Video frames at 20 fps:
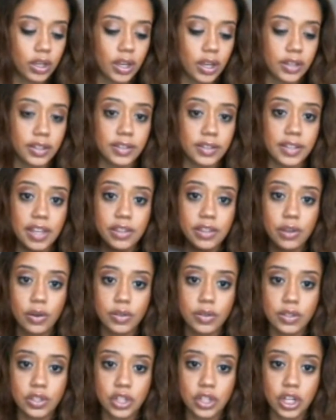And the Death card
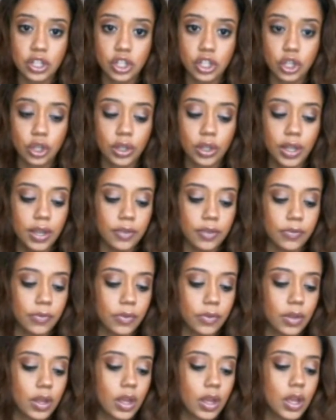that's changing your life.
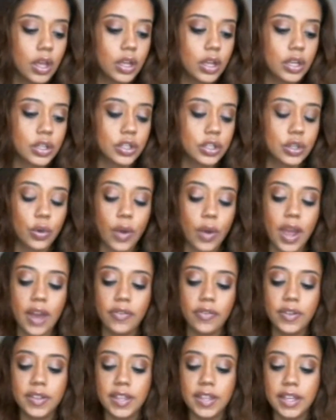So
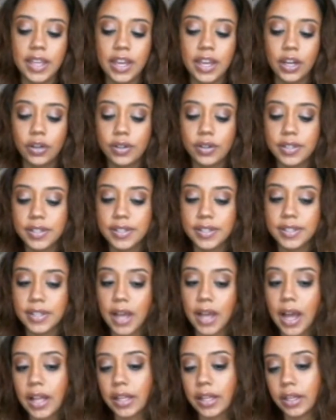everything here is
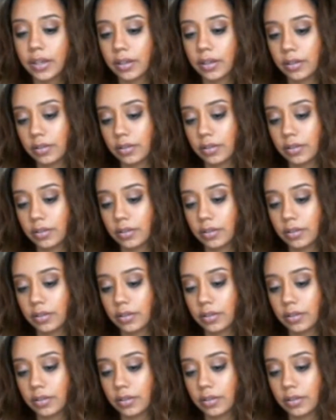solid